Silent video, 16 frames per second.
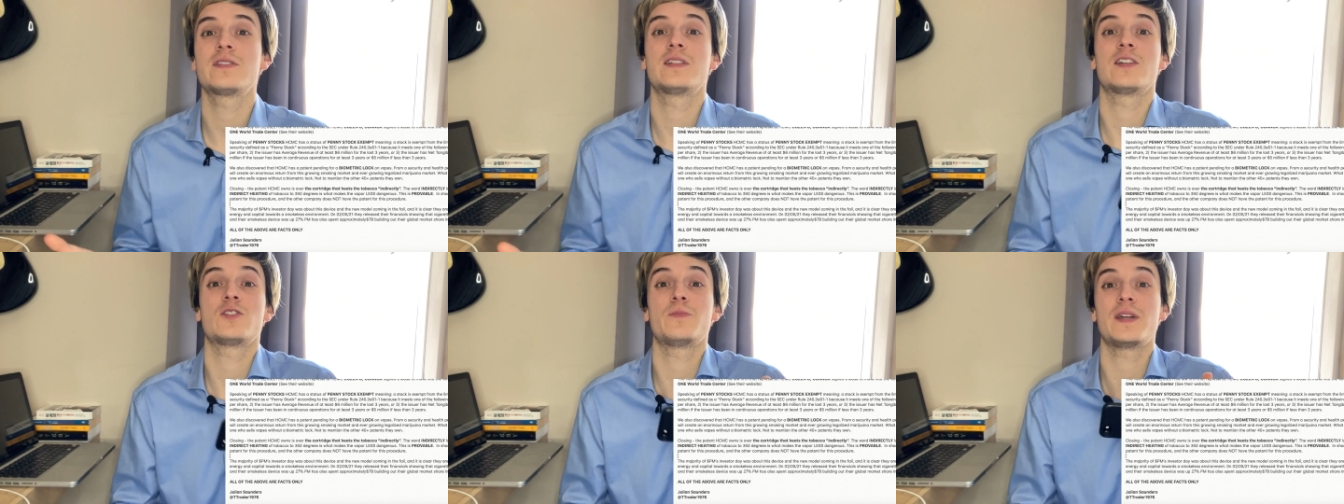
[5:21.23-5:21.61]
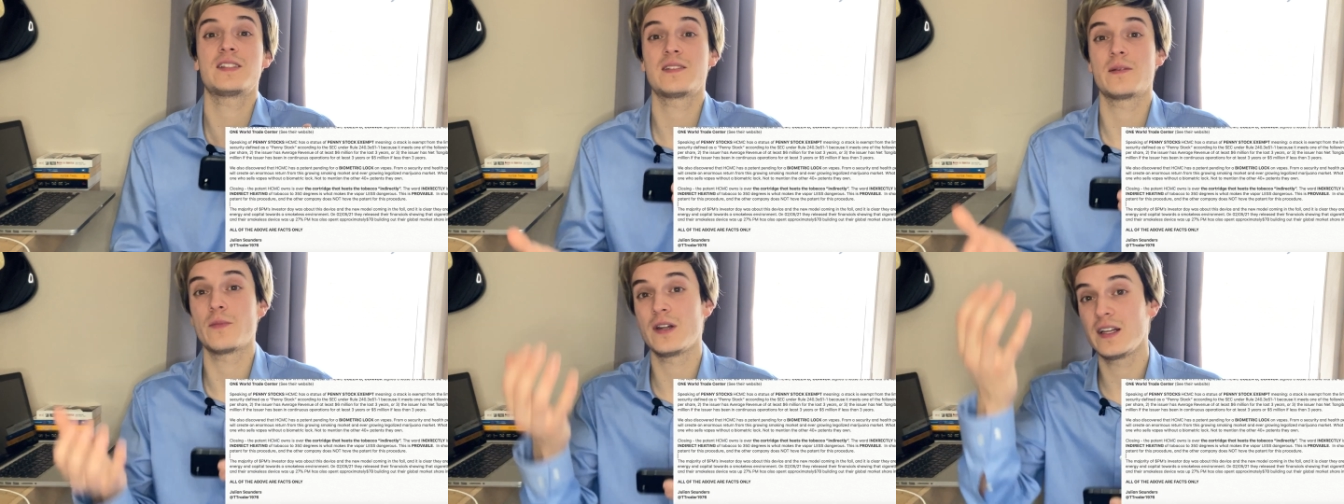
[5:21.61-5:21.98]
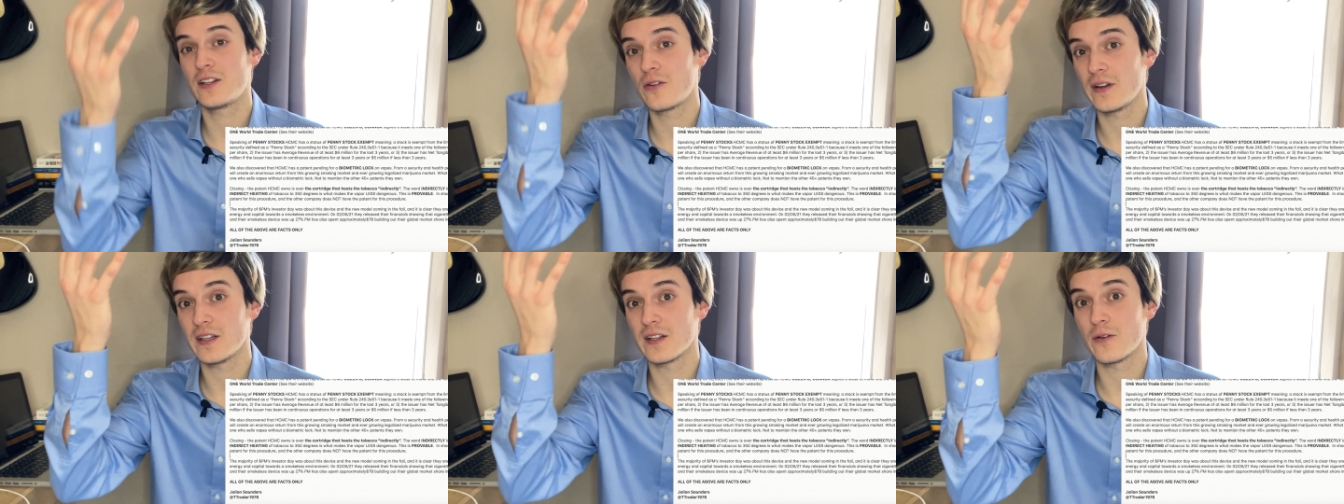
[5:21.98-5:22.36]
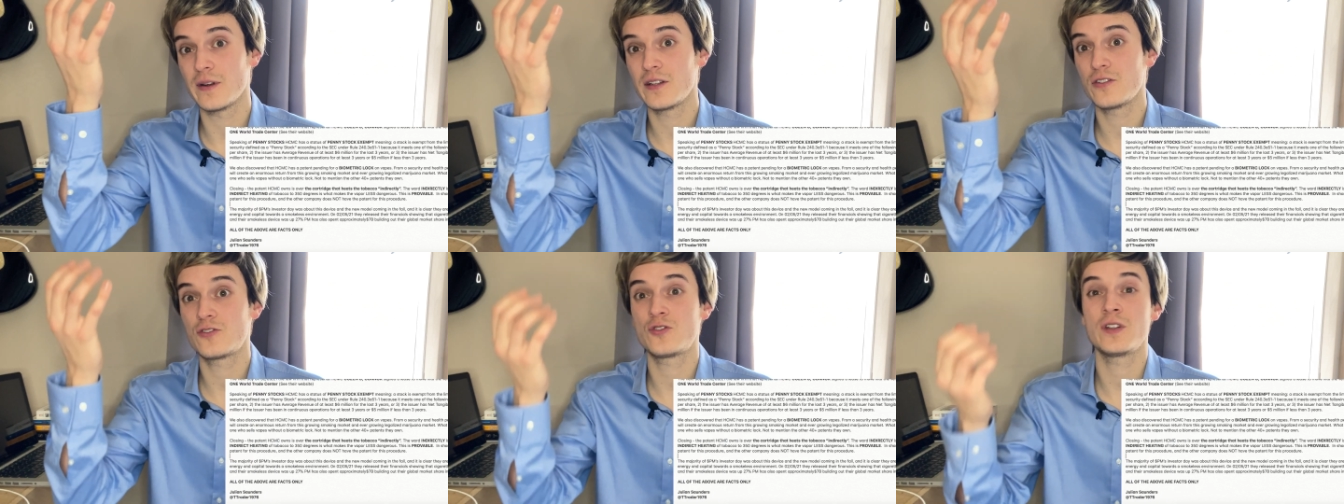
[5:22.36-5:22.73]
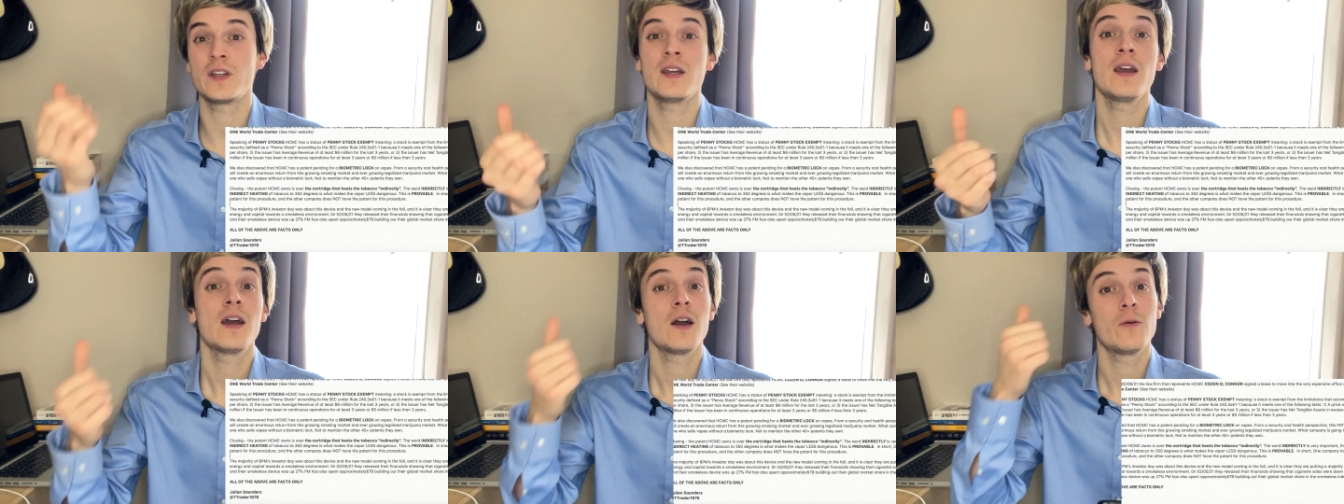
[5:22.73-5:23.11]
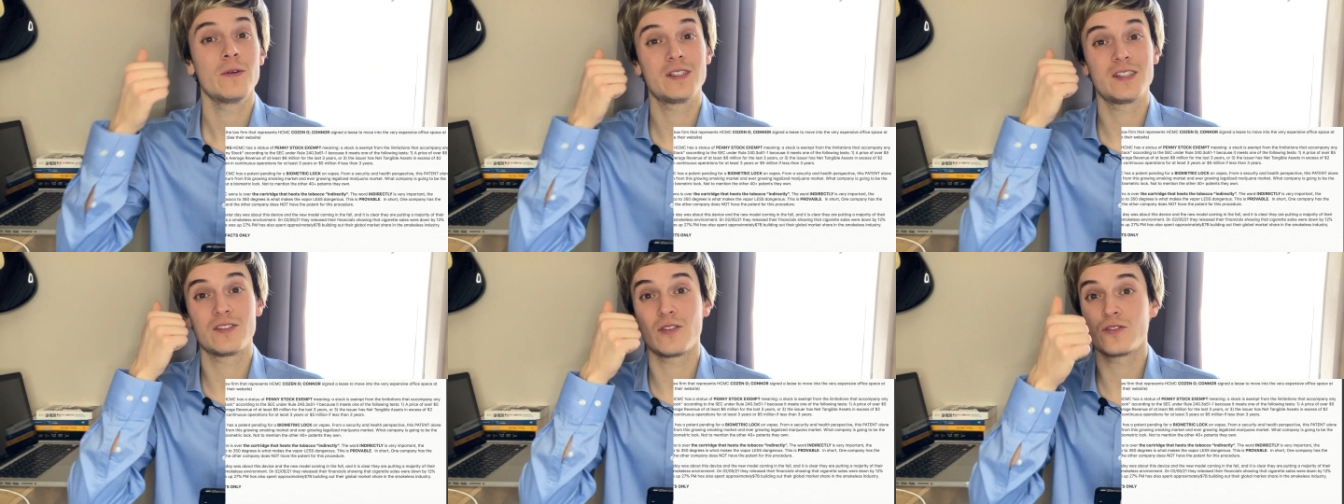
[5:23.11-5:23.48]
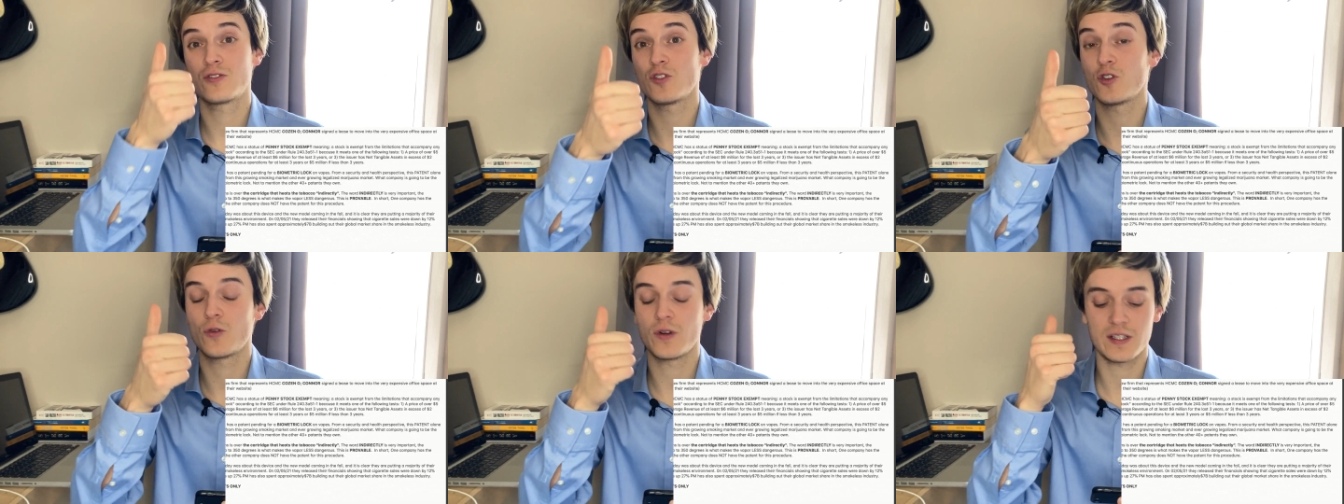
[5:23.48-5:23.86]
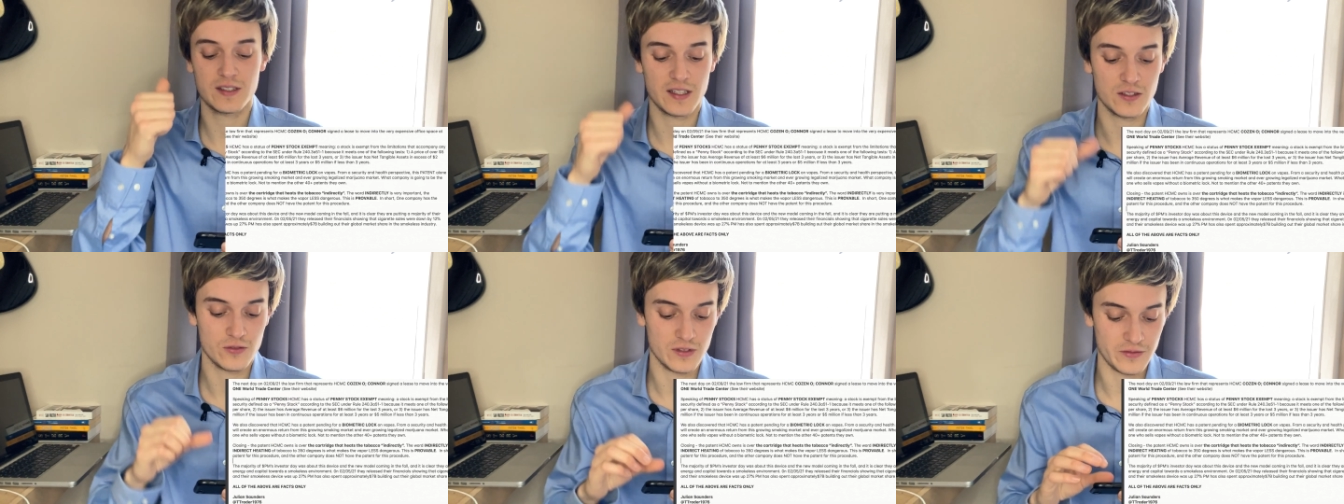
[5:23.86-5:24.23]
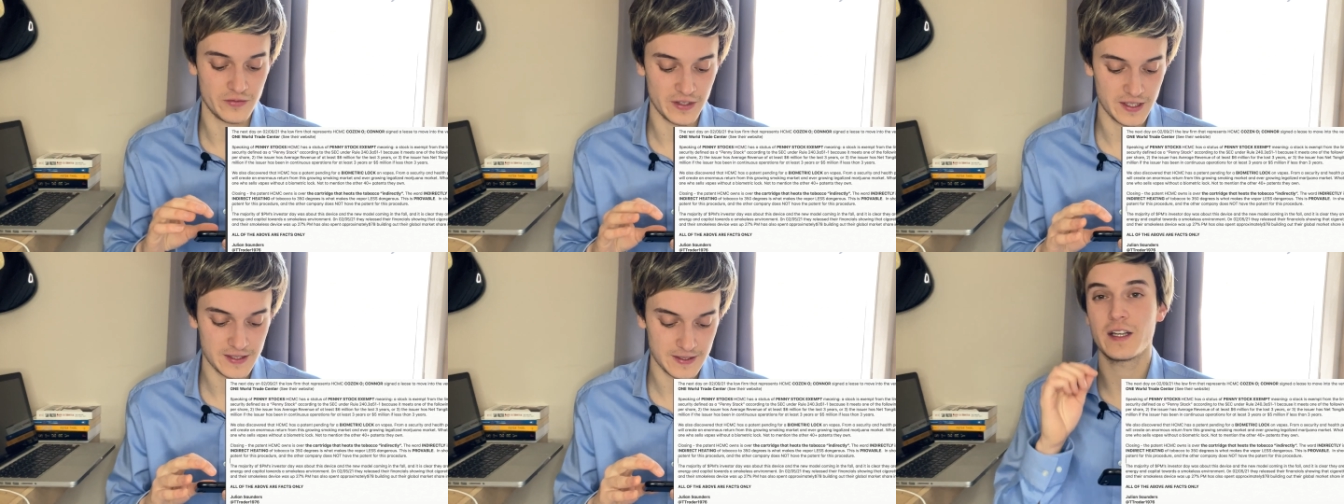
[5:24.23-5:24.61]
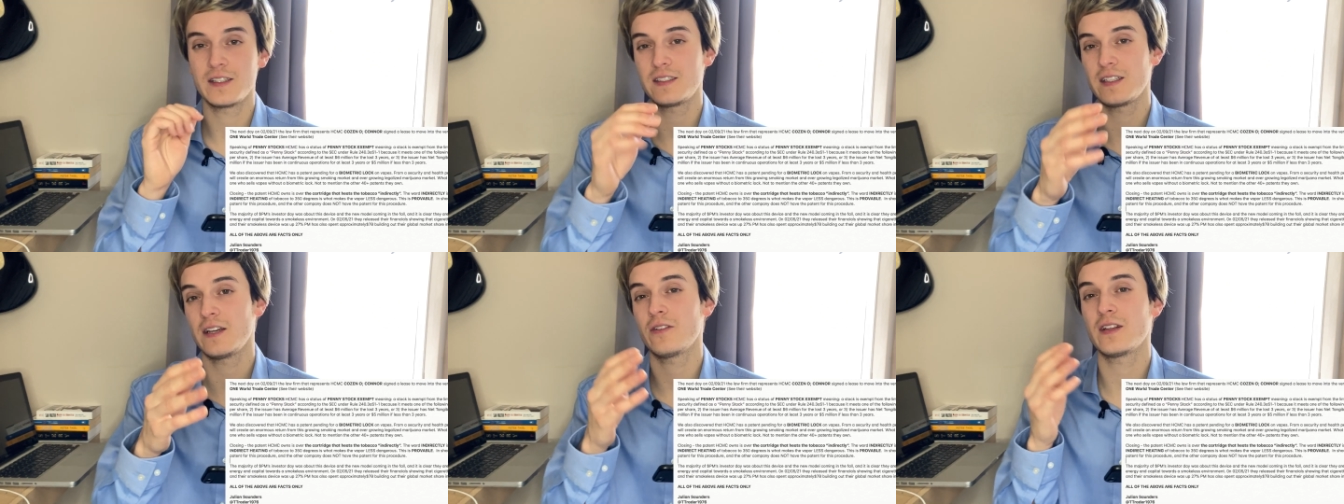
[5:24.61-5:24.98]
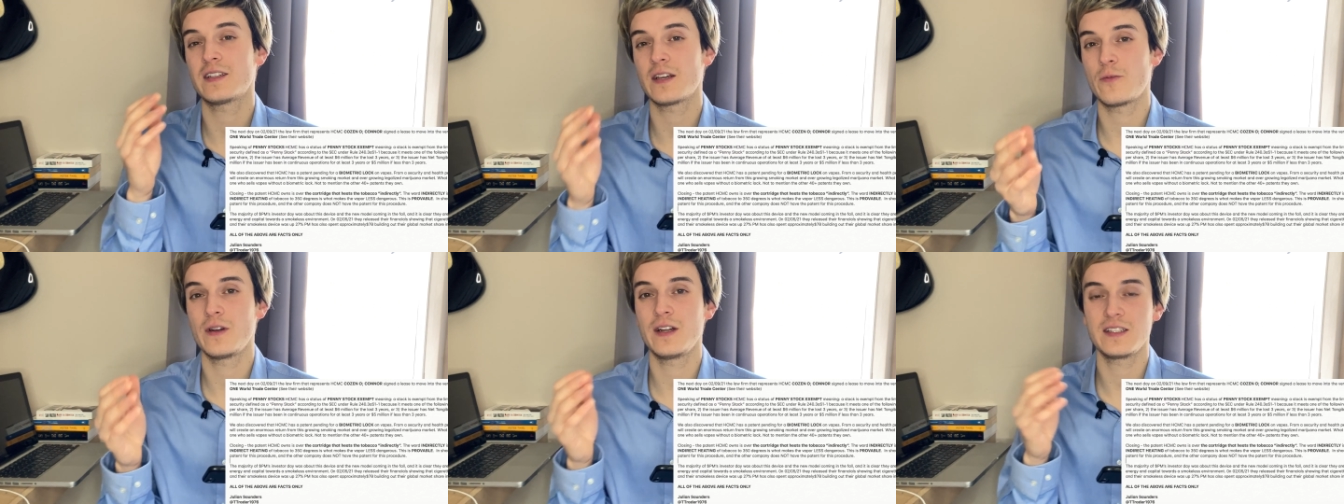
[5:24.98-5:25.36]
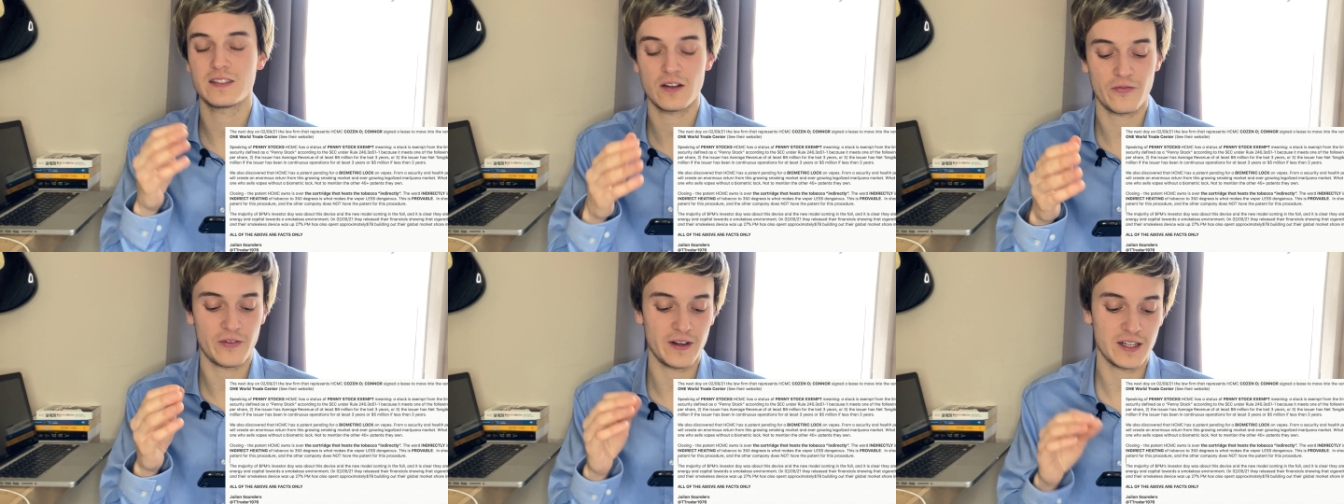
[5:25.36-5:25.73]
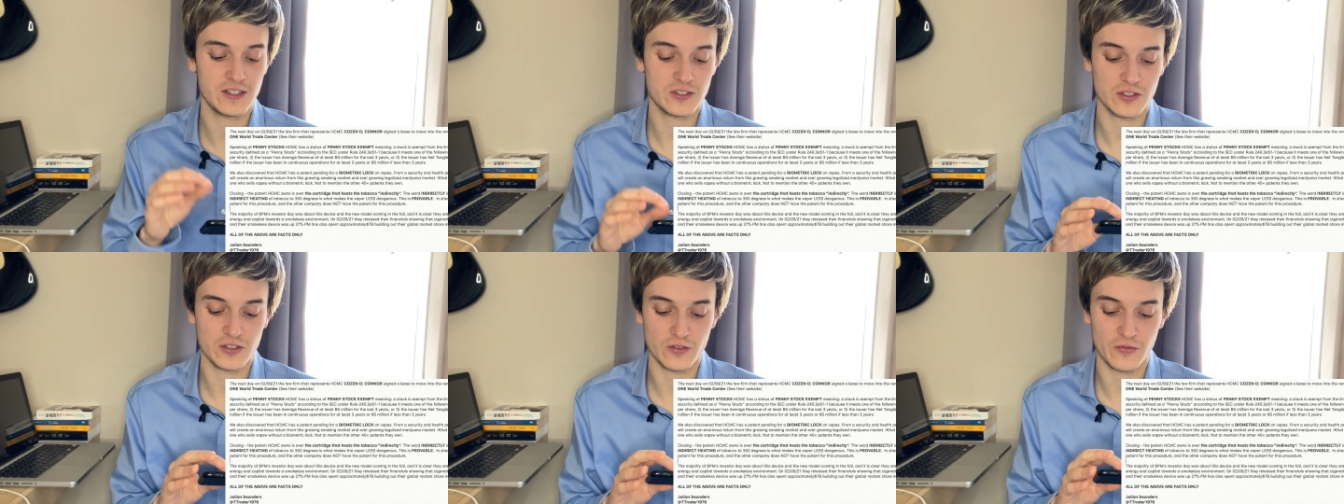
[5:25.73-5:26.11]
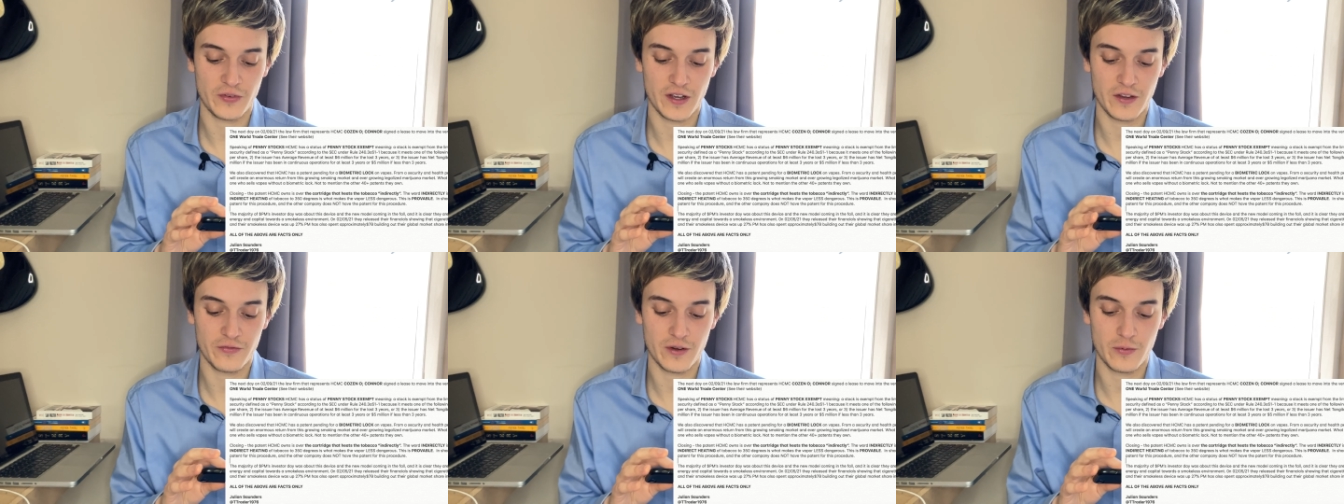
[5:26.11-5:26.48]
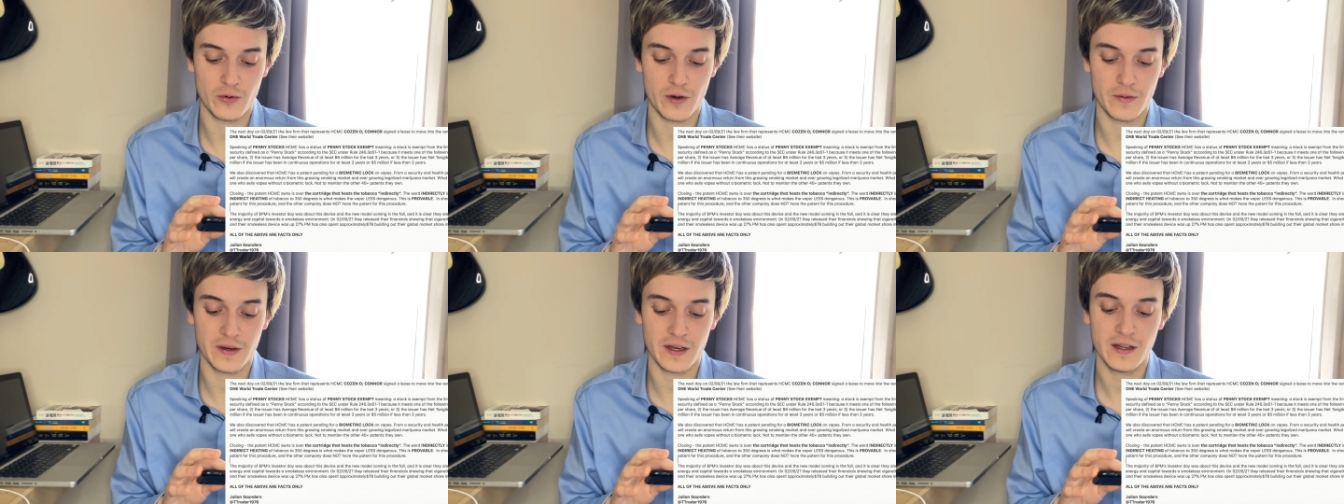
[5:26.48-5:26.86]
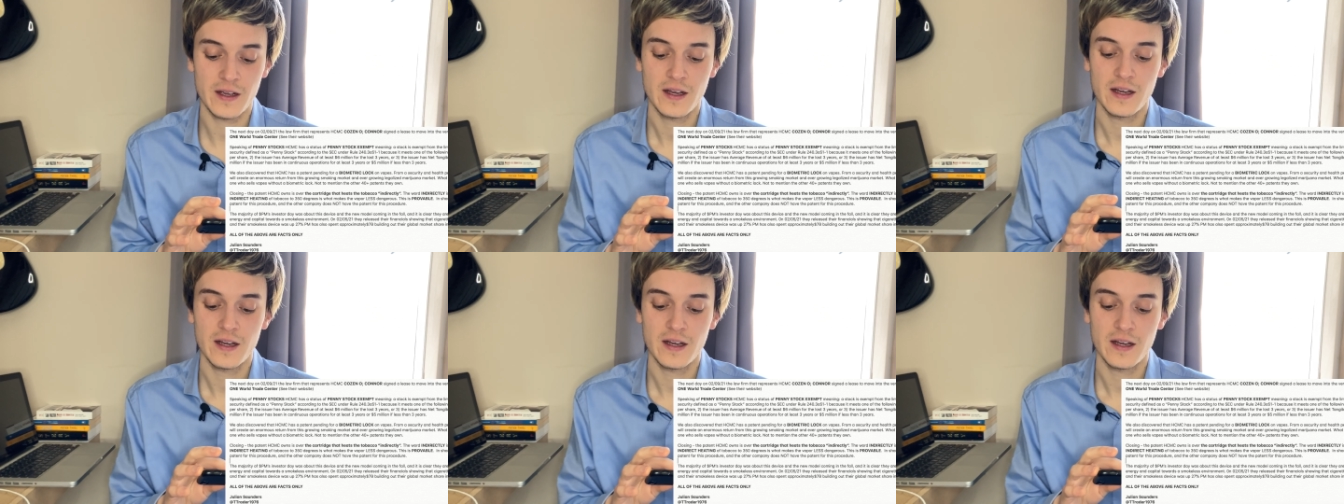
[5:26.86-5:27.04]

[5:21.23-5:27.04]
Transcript: That makes them a leader in their industry, which is also a great sign to invest. You can see here that they released their financials of 5 February,